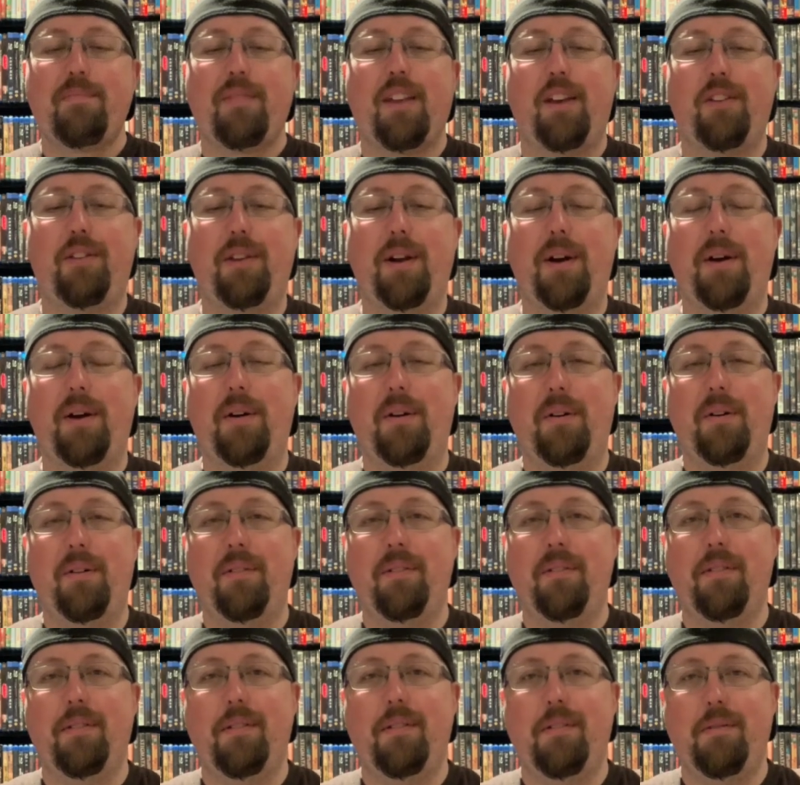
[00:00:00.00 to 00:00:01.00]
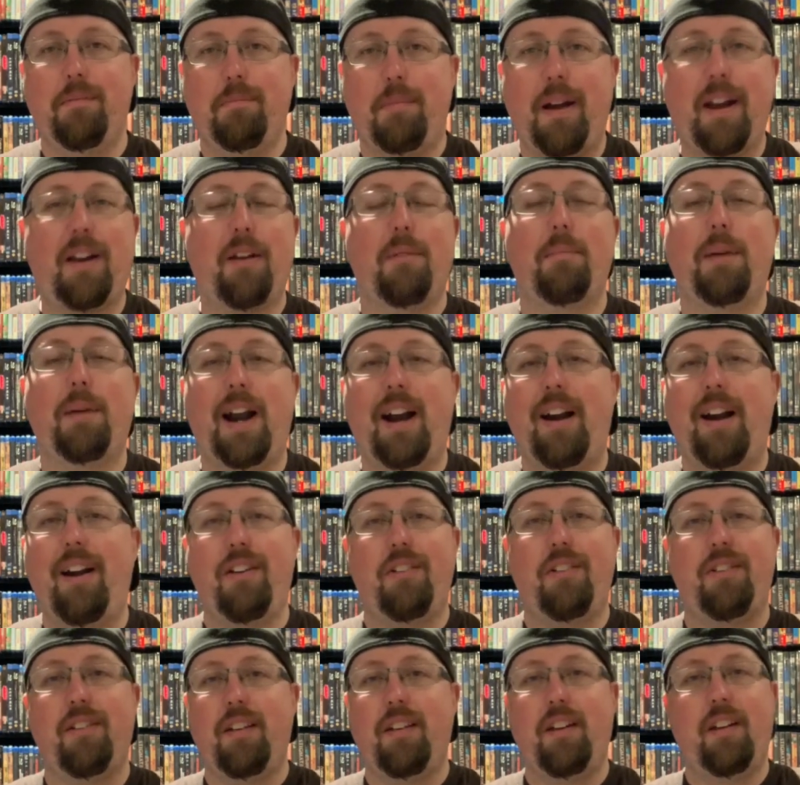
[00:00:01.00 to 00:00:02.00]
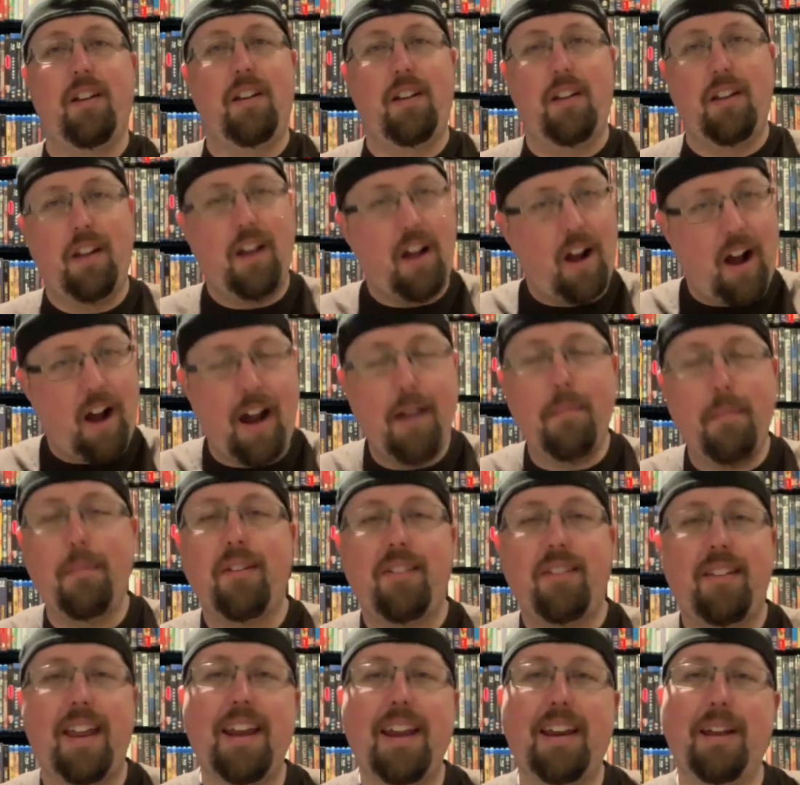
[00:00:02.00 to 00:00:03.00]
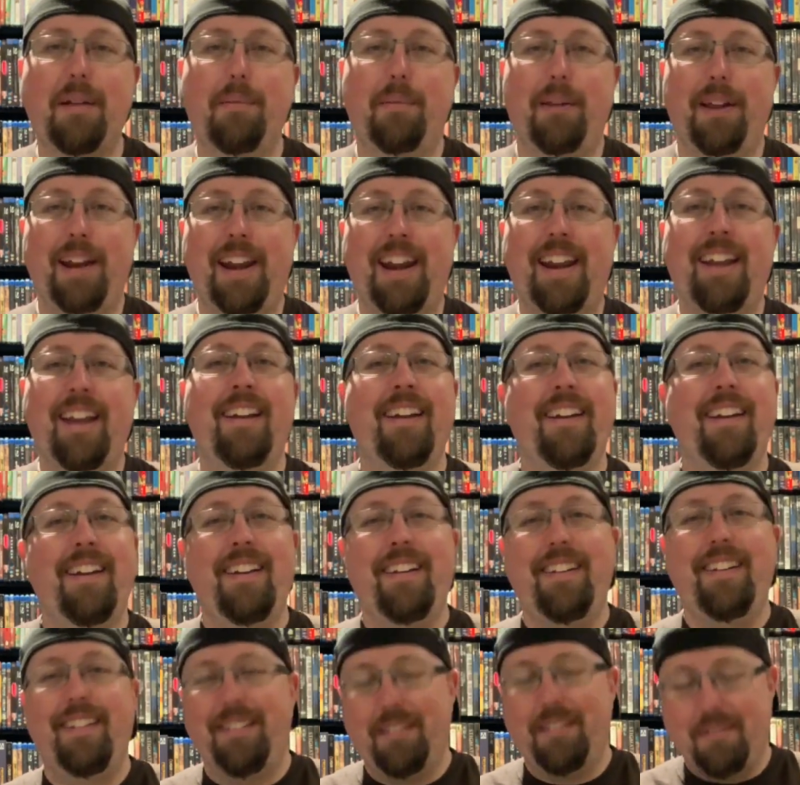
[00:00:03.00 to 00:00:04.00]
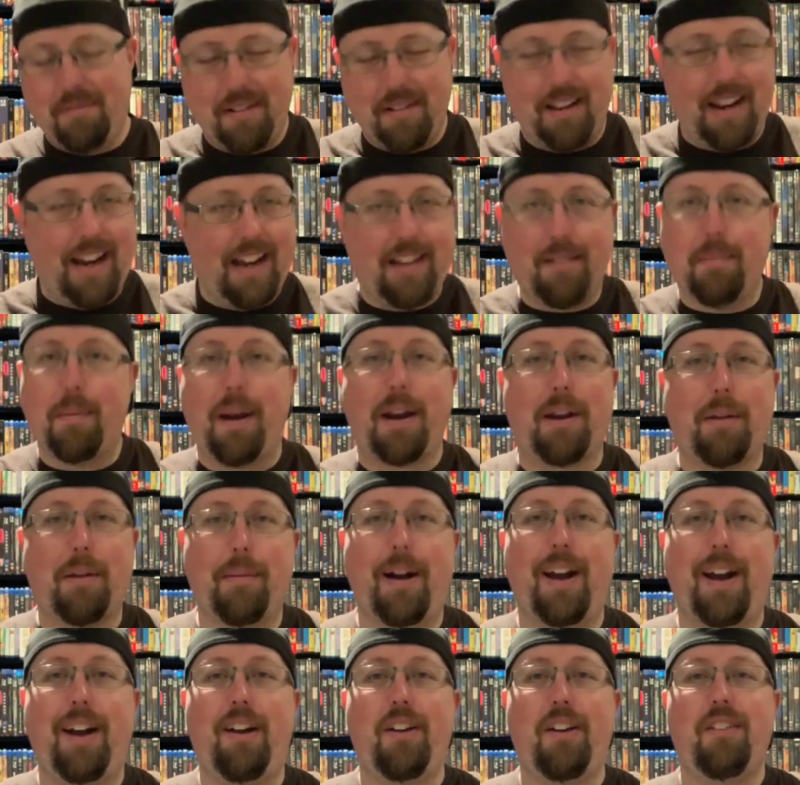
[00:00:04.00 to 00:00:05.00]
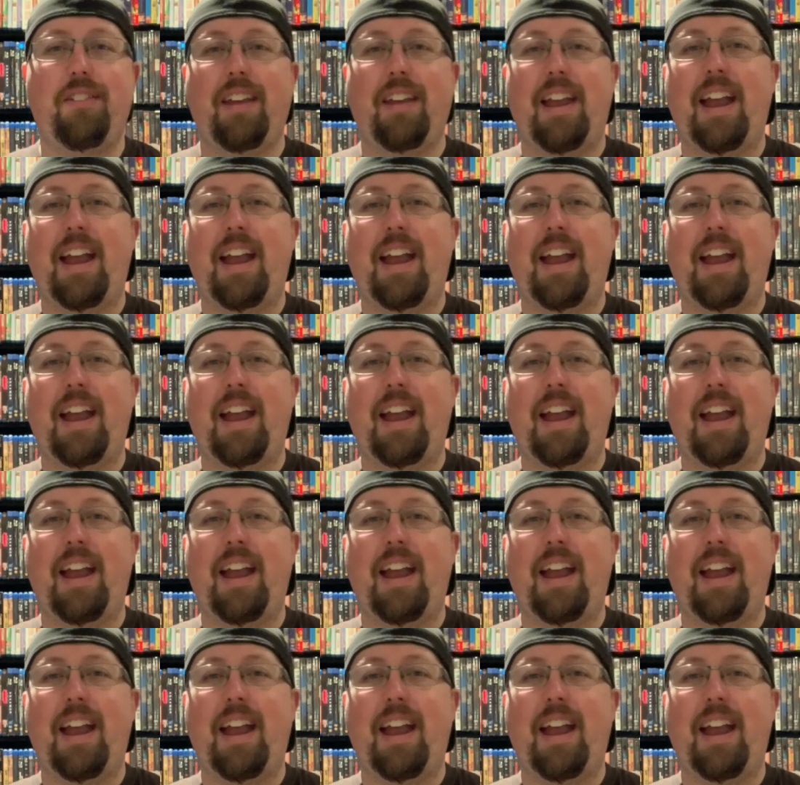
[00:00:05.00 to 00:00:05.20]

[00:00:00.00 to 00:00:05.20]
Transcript: So Michael Myers, unmistakably, it's Michael Myers.